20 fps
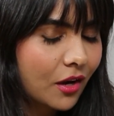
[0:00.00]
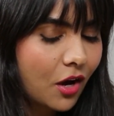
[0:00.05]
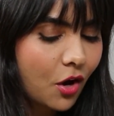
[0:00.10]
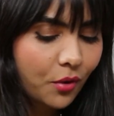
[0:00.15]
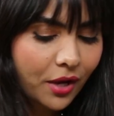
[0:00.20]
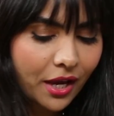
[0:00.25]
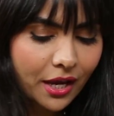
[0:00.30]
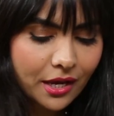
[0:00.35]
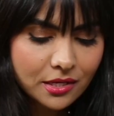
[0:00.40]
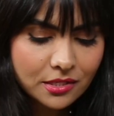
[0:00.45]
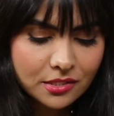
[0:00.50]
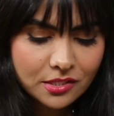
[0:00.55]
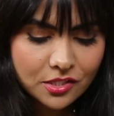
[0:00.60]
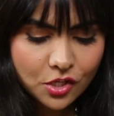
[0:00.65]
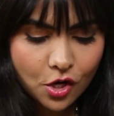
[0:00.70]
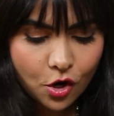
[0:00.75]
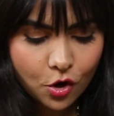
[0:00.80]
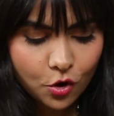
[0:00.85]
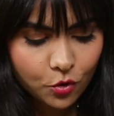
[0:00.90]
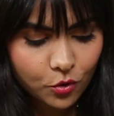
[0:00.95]
Okay,
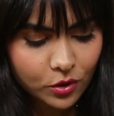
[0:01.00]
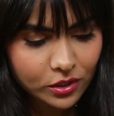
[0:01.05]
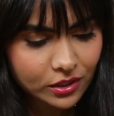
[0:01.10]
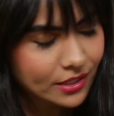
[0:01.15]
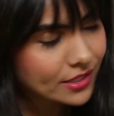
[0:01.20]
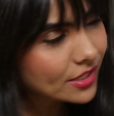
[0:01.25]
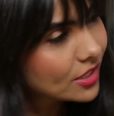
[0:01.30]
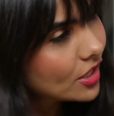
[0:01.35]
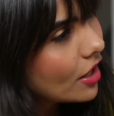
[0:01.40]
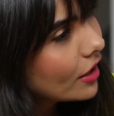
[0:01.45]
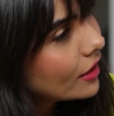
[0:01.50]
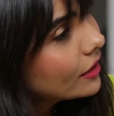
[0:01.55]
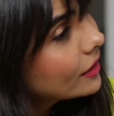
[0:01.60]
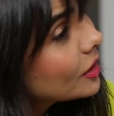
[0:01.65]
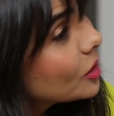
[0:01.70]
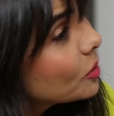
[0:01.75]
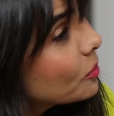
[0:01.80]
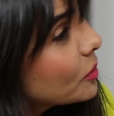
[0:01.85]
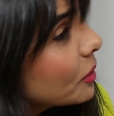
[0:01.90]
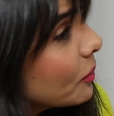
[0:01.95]
so let's talk a
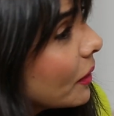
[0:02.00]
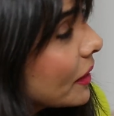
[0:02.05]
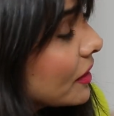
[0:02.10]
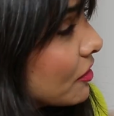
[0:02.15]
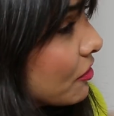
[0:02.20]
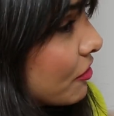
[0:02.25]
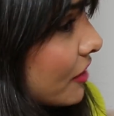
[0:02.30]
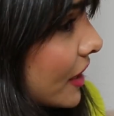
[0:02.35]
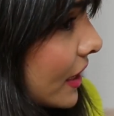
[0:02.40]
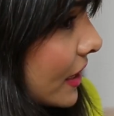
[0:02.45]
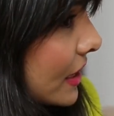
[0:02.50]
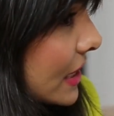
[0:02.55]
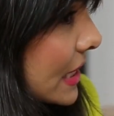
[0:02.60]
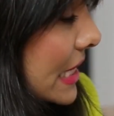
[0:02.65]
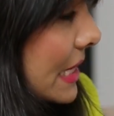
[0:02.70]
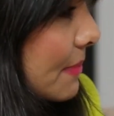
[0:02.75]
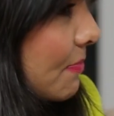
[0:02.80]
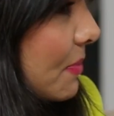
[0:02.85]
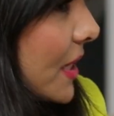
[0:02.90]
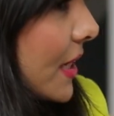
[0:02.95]
little bit about the
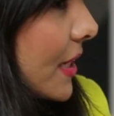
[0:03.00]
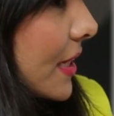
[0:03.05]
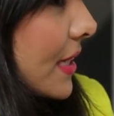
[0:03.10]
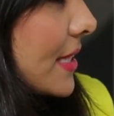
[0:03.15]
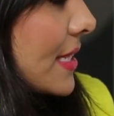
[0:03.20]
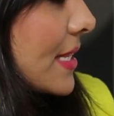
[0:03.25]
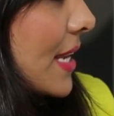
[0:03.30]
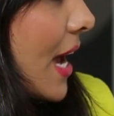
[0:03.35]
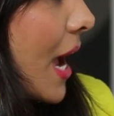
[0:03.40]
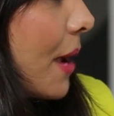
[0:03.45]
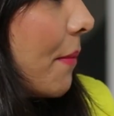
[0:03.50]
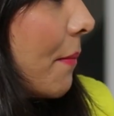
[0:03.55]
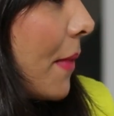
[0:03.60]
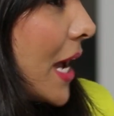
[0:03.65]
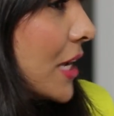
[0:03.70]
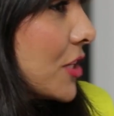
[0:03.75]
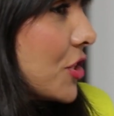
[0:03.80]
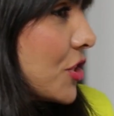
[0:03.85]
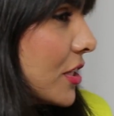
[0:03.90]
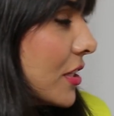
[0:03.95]
fans, because I
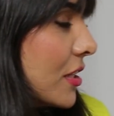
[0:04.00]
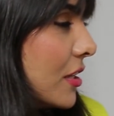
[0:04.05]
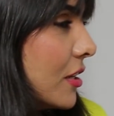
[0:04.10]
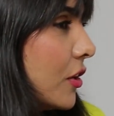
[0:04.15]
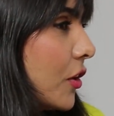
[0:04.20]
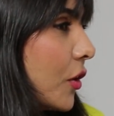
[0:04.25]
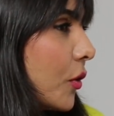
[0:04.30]
imagine,